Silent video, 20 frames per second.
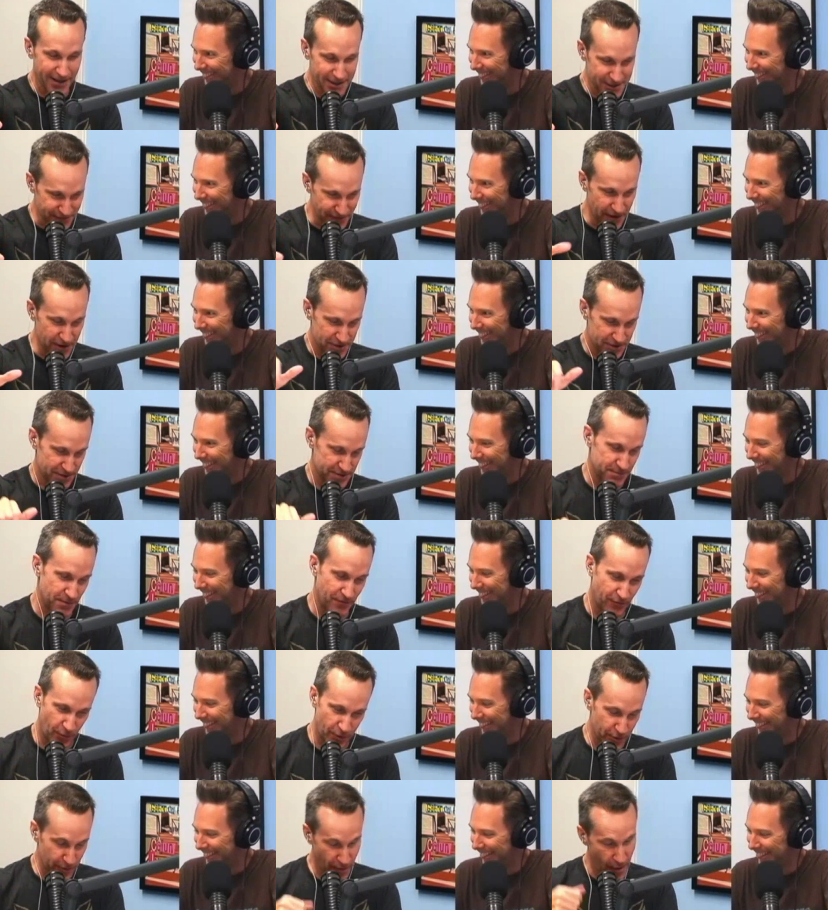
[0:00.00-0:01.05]
Speaker 1: let's finish this
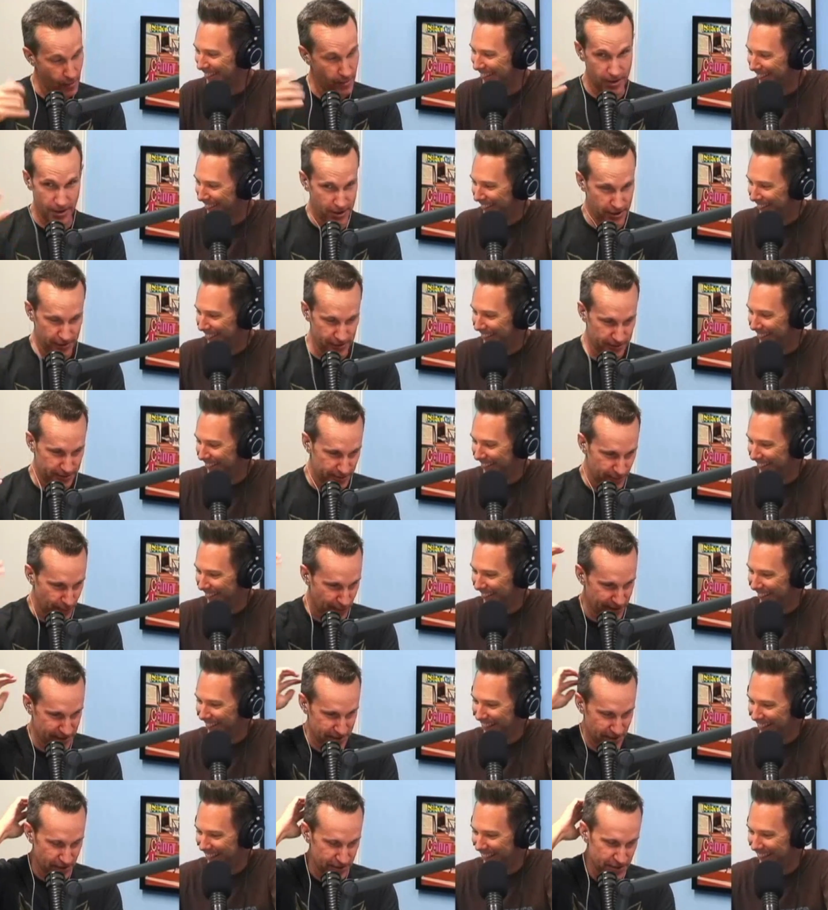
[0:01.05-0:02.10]
before you go into your
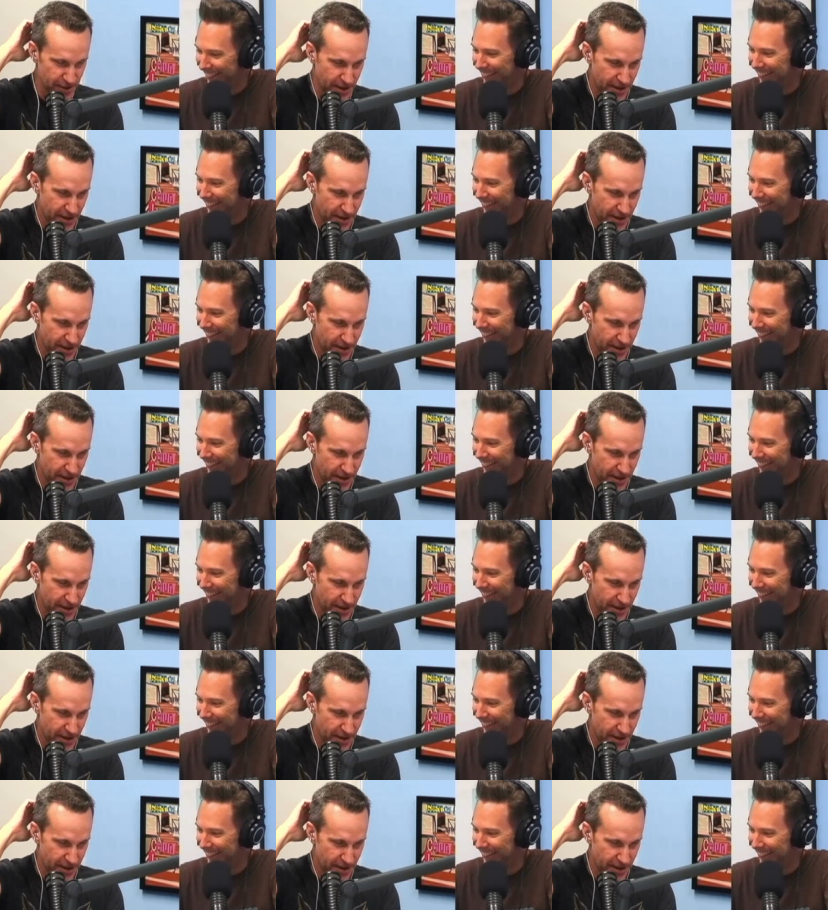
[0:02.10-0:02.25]
research.